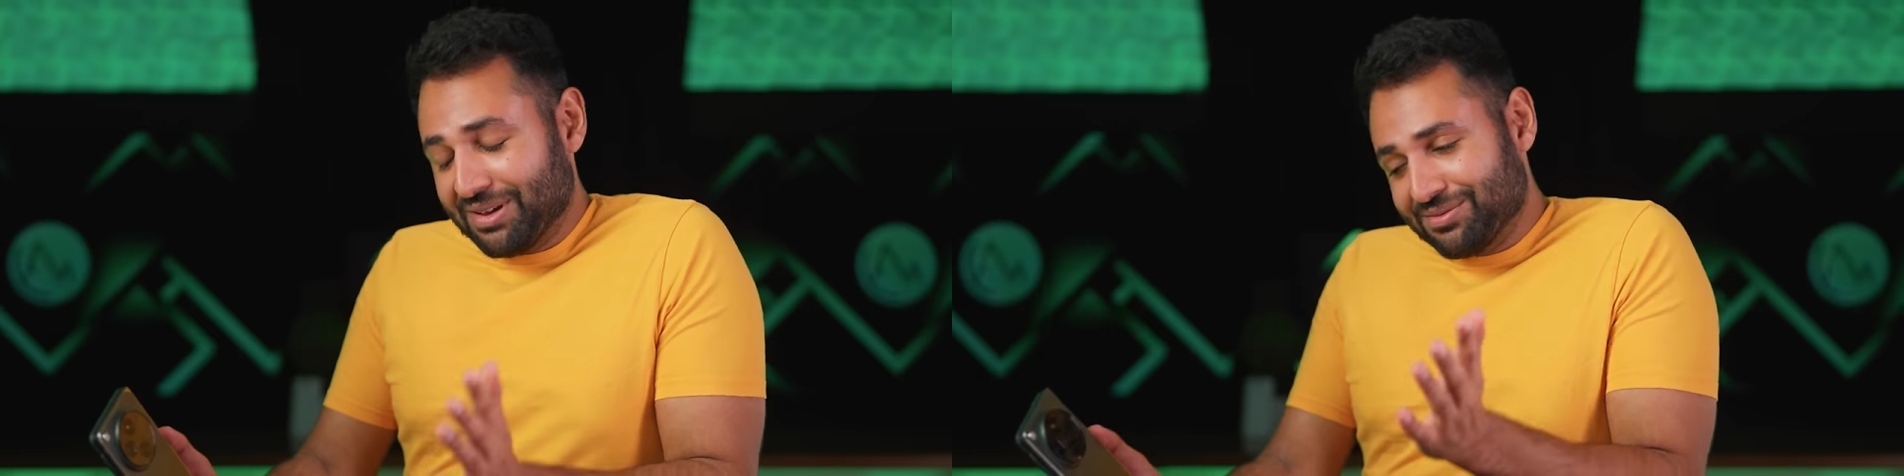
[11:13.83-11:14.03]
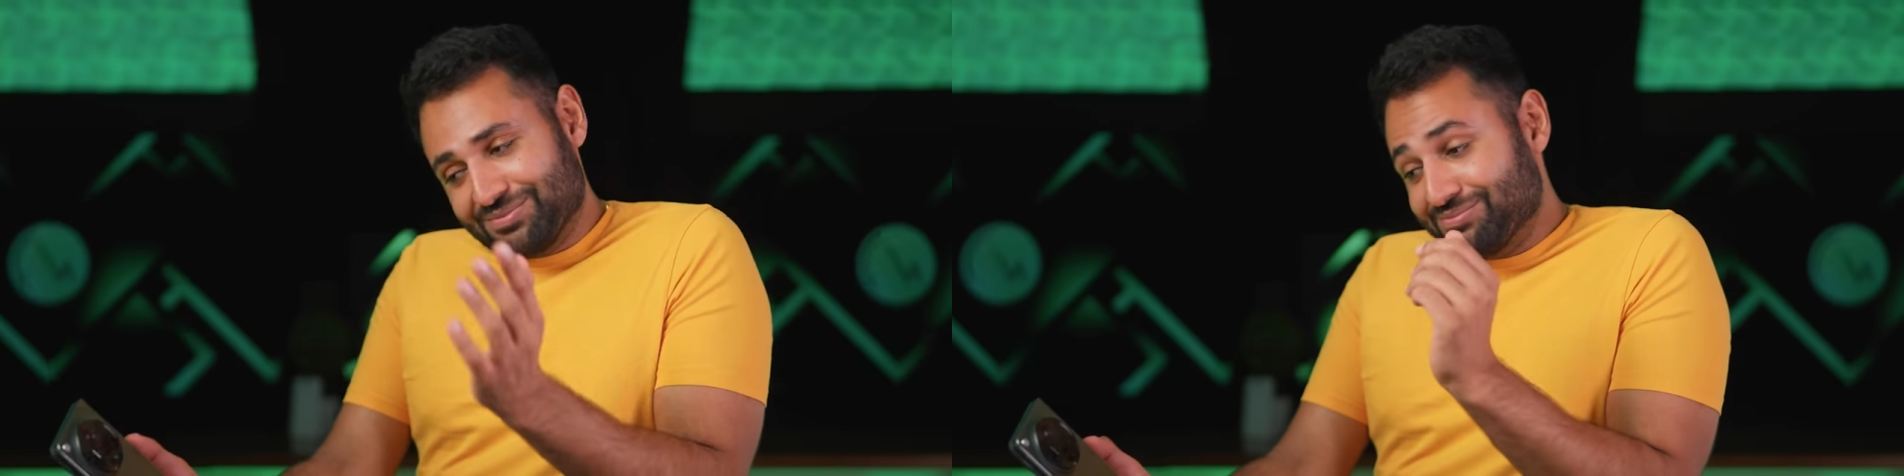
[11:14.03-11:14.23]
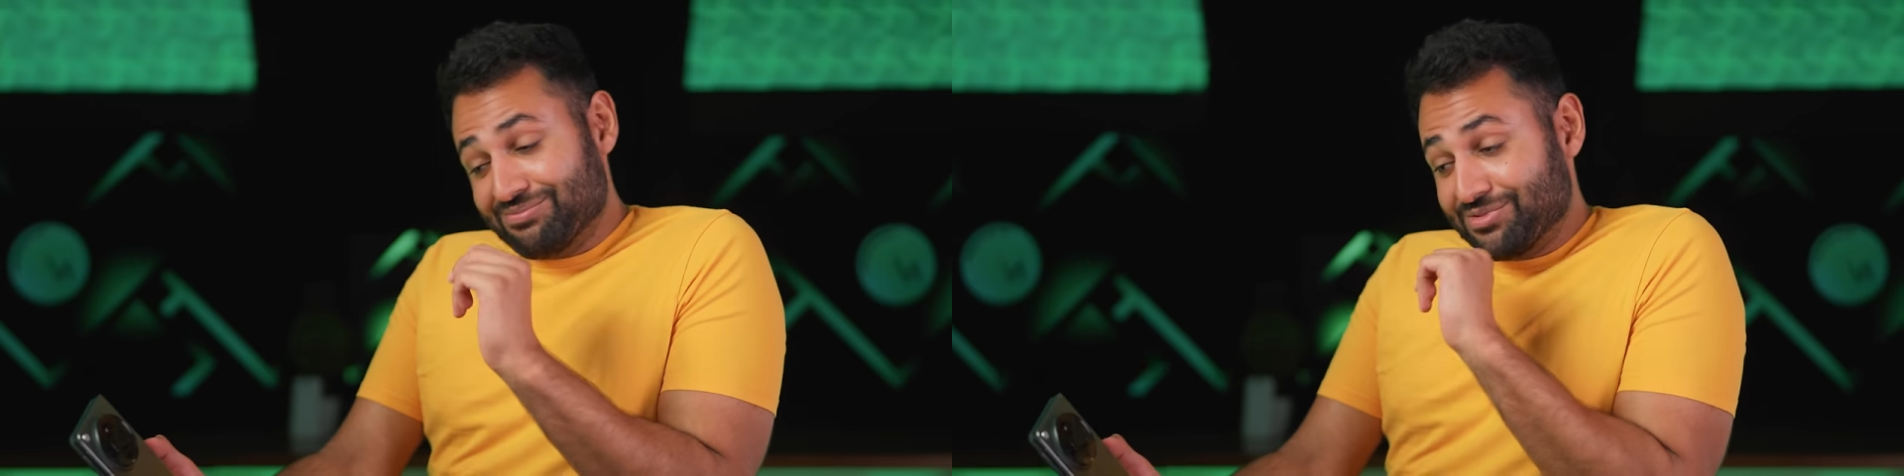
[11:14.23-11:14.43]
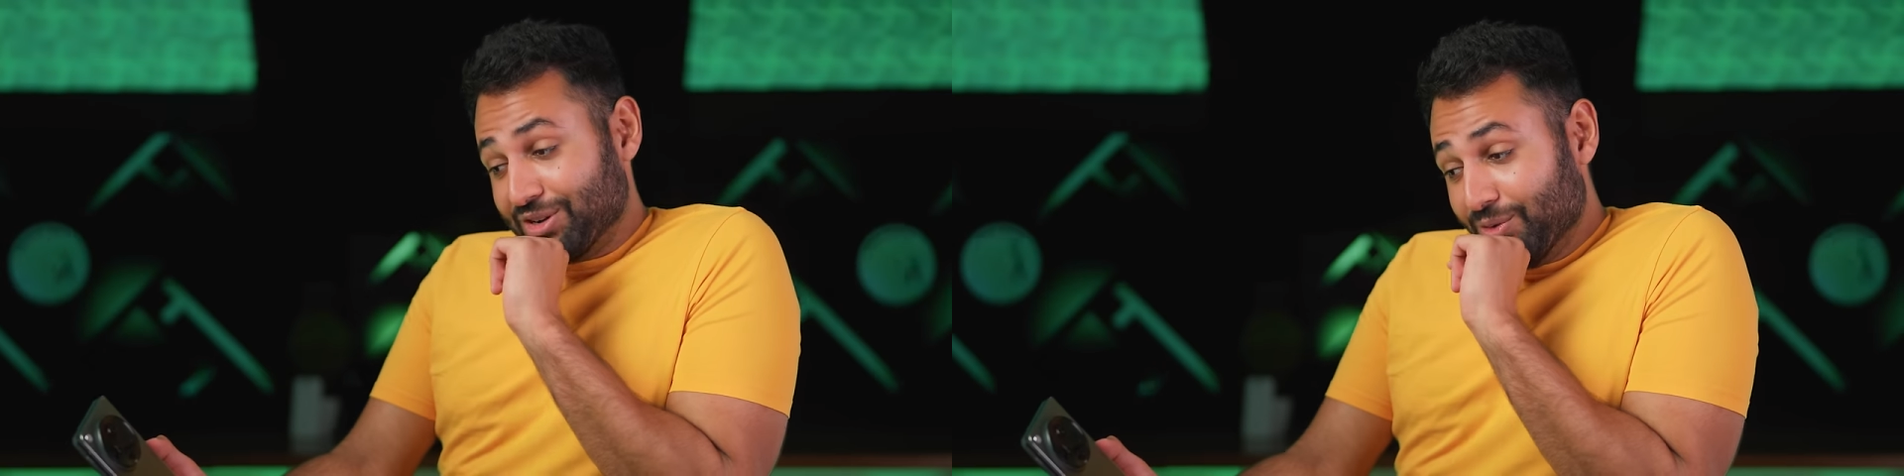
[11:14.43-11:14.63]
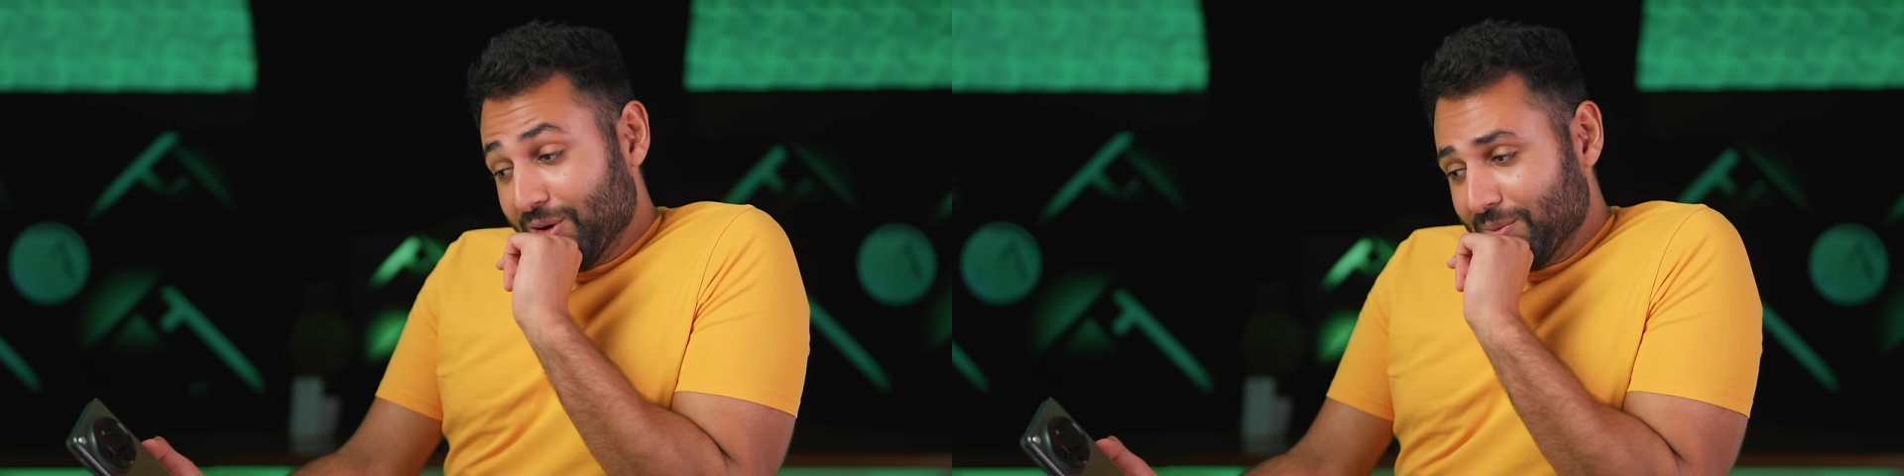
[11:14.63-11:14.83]
And
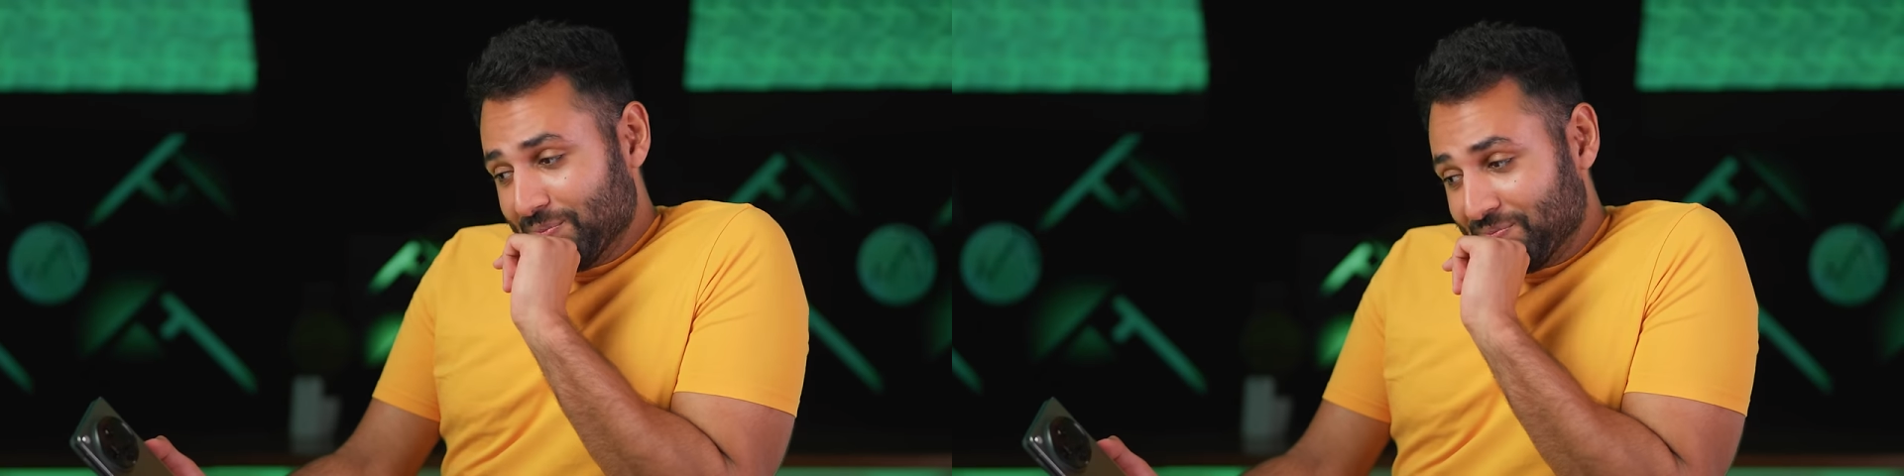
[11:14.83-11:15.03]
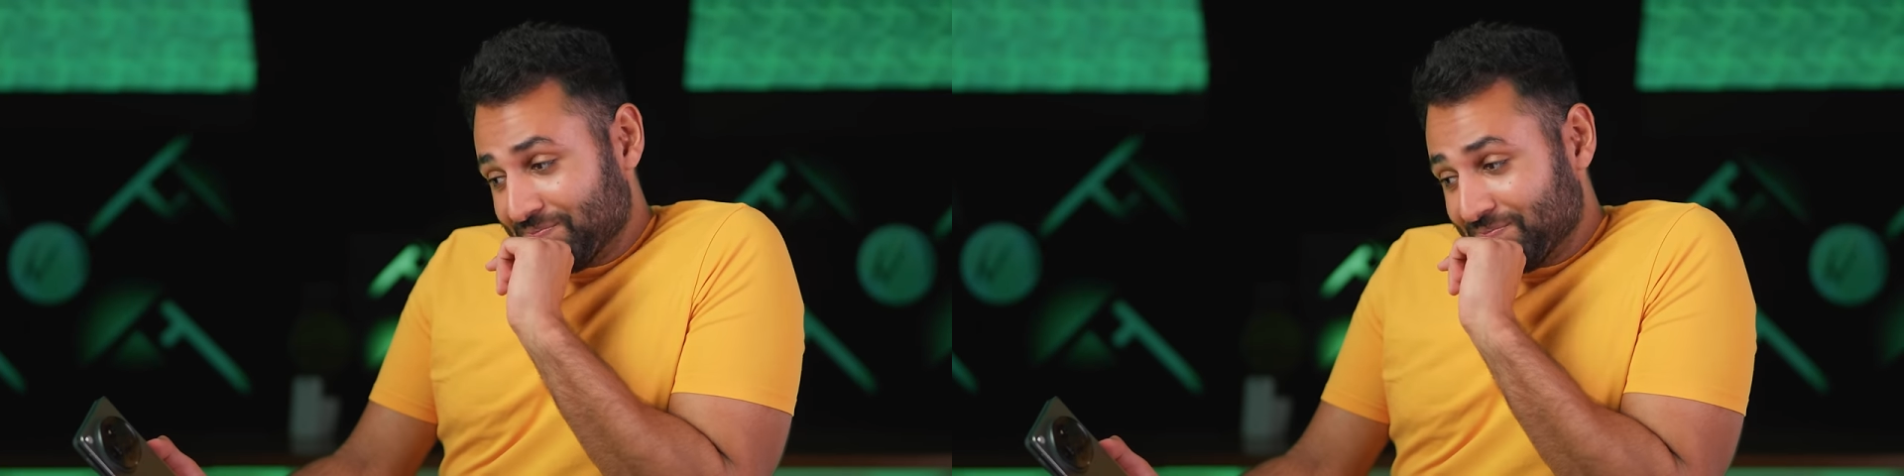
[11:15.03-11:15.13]
do you know what?